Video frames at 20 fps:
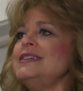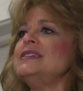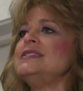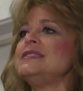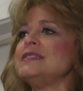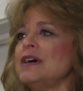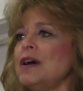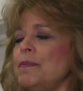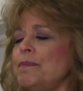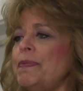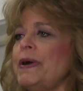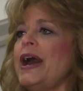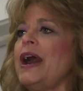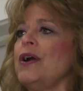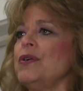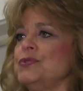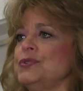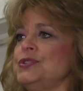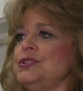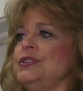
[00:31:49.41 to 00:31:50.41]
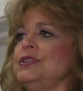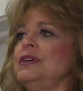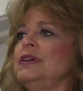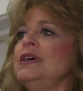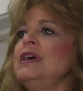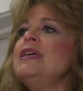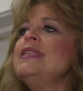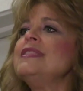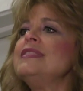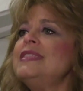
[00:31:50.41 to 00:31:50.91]
is about.
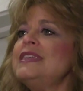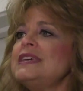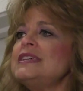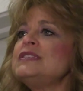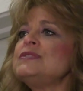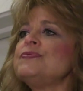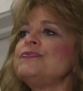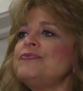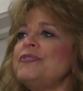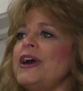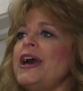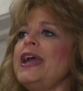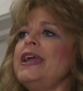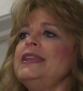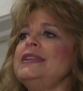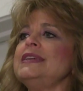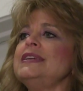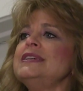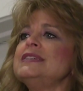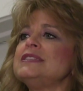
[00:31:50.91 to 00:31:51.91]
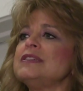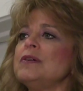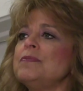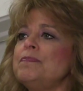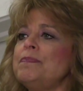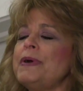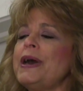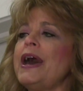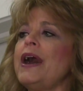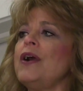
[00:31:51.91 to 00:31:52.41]
This fight is
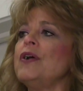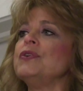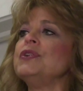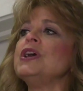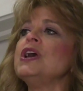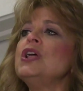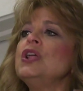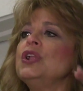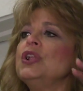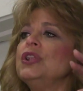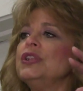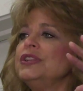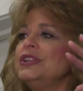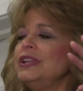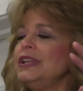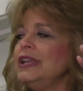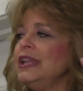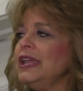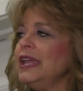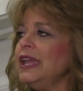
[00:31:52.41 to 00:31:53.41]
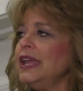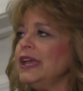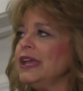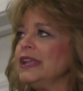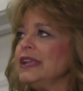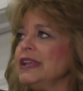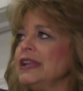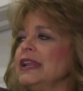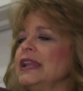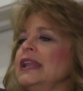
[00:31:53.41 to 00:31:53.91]
about
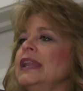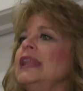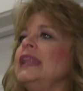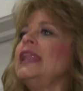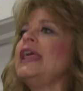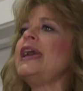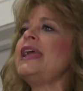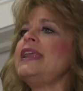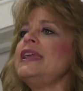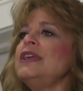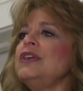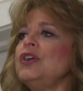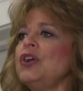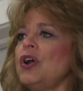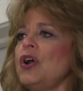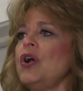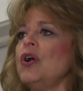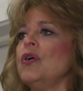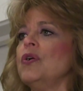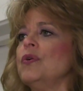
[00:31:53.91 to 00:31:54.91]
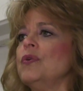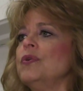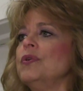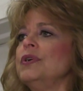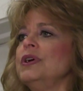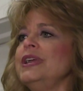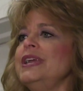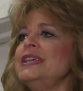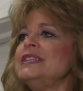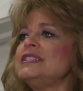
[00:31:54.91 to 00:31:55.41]
letting go.
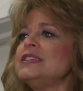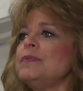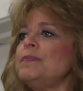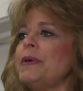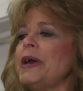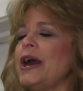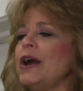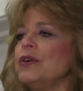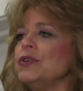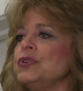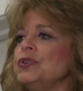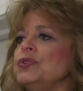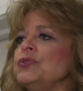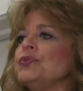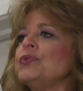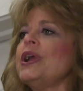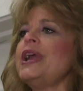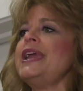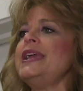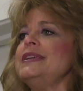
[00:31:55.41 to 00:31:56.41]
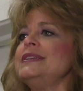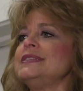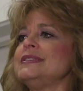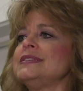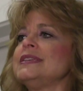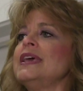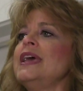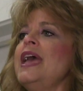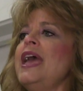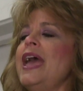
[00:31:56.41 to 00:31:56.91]
It's about
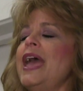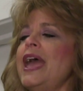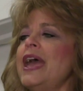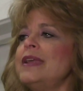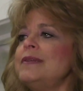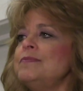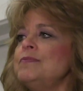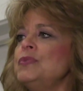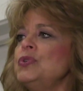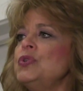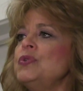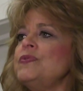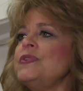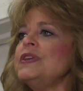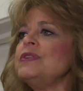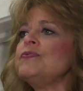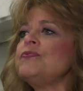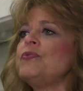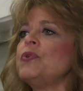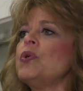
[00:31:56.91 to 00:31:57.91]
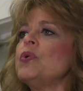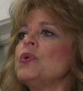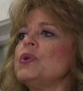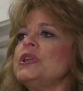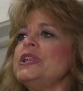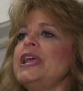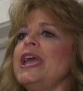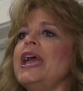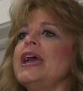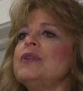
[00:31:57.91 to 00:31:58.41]
grace and moving
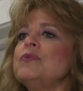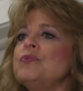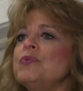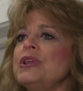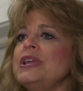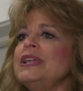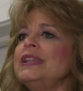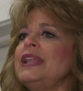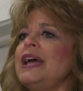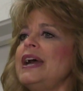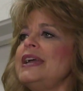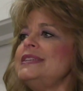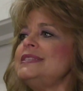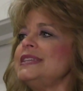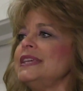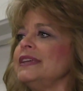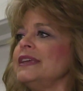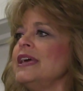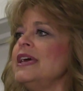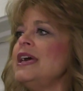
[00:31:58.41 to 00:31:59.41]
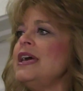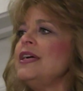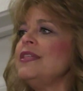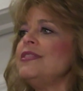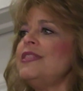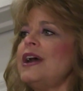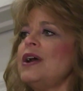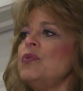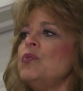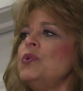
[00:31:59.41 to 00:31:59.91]
forward and realizing
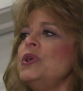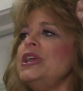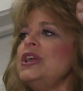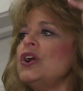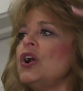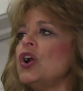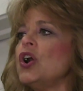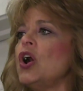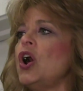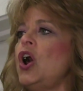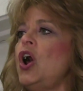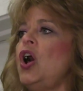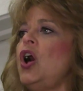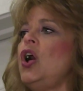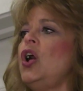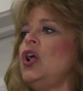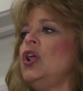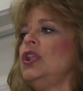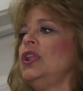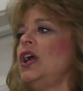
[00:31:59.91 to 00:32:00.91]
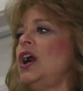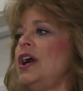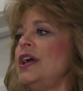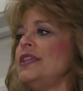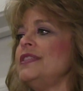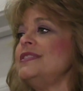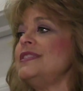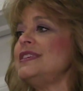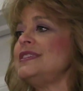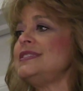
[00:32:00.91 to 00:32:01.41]
that we are all
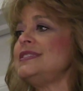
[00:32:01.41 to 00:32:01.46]
on